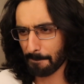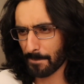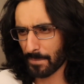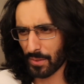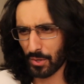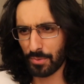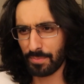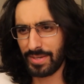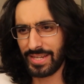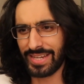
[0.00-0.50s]

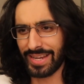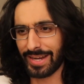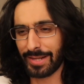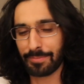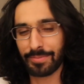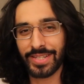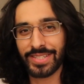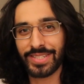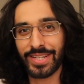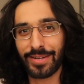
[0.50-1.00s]
Or beginning
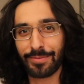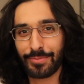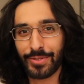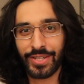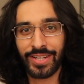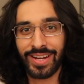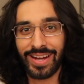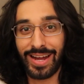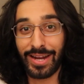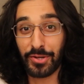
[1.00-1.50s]
my sophomore
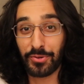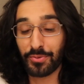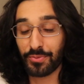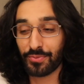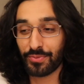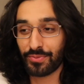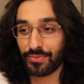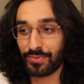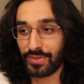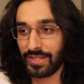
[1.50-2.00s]
year. I
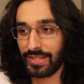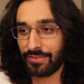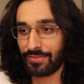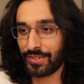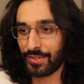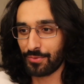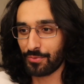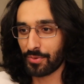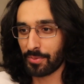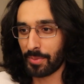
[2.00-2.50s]
don't
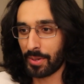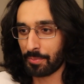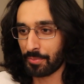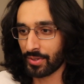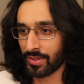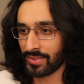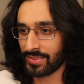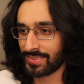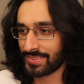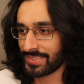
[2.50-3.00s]
even
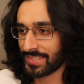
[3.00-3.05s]
remember.